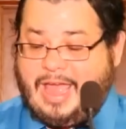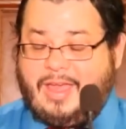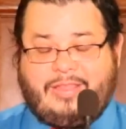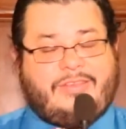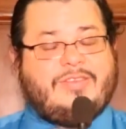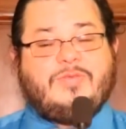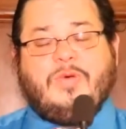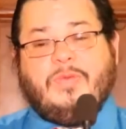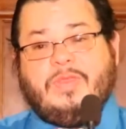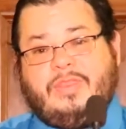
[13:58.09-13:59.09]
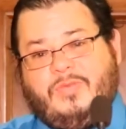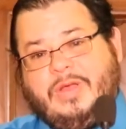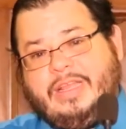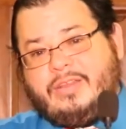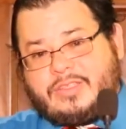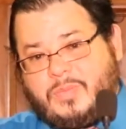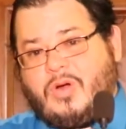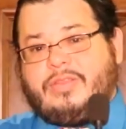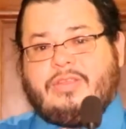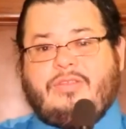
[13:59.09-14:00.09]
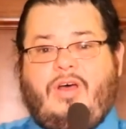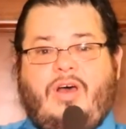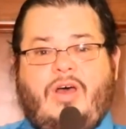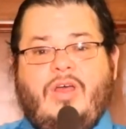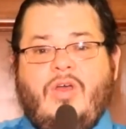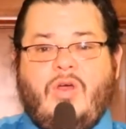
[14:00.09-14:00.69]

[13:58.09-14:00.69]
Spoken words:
hey, this is what we need to support this law,